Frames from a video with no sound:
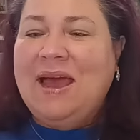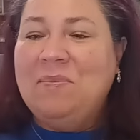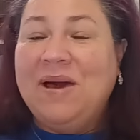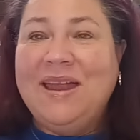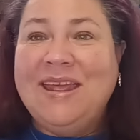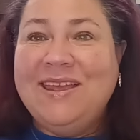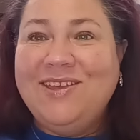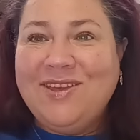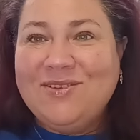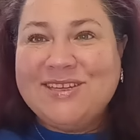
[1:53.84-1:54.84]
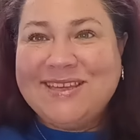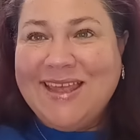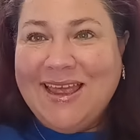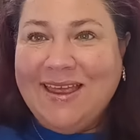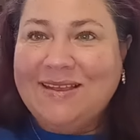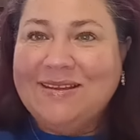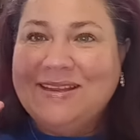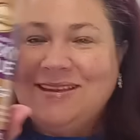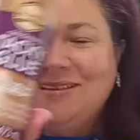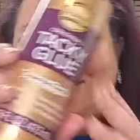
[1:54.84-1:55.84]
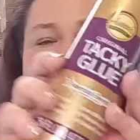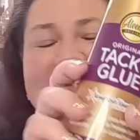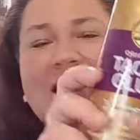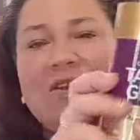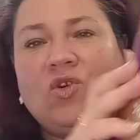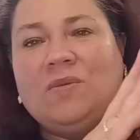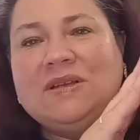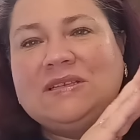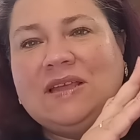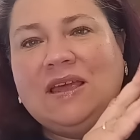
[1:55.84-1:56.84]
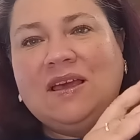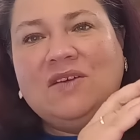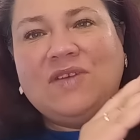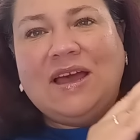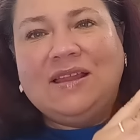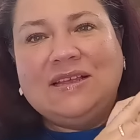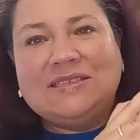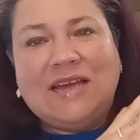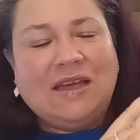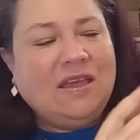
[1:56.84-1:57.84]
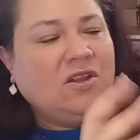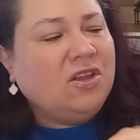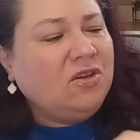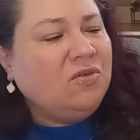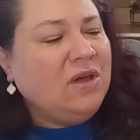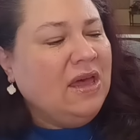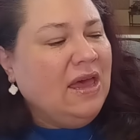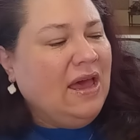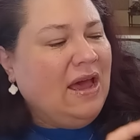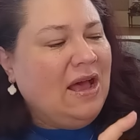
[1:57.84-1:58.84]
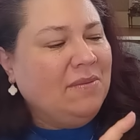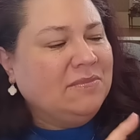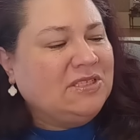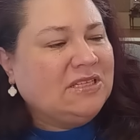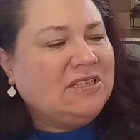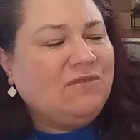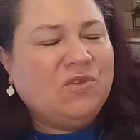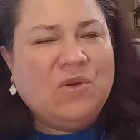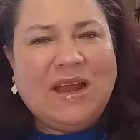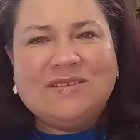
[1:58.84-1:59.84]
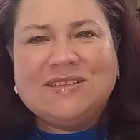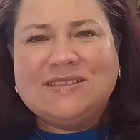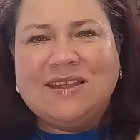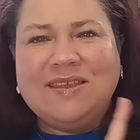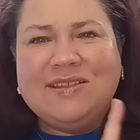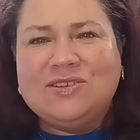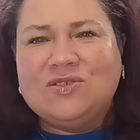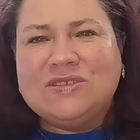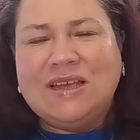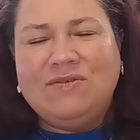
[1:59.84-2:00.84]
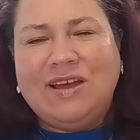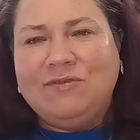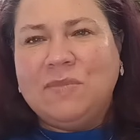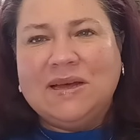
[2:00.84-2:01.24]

I bought a huge thing, ginormous thing of Aleene's tacky glue, um, 16 fluid ounces. I think this was like five